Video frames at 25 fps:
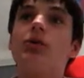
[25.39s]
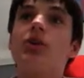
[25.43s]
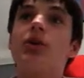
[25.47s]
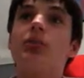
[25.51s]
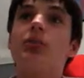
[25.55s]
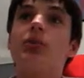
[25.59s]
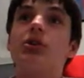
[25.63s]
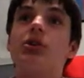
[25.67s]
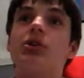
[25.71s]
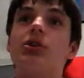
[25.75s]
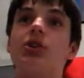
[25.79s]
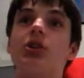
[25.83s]

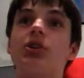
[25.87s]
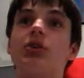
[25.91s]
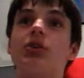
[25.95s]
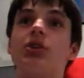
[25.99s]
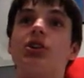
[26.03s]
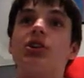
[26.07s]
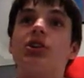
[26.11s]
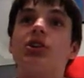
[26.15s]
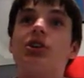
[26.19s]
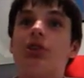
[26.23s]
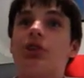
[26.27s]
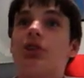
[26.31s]
Episode
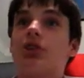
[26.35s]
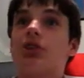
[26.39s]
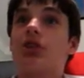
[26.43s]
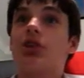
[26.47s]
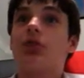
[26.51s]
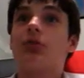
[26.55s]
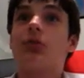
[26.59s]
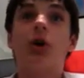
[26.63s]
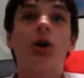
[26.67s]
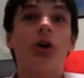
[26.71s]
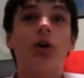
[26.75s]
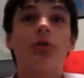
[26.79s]
6,
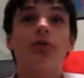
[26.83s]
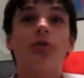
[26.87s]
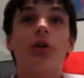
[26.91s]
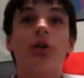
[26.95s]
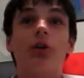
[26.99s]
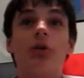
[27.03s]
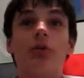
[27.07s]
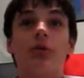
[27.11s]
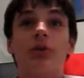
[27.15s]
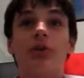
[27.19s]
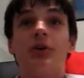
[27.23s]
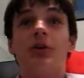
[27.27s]
and what I
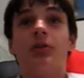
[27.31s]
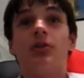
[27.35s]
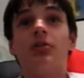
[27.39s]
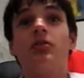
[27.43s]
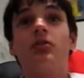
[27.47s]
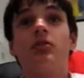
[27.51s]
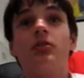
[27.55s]
thought of it.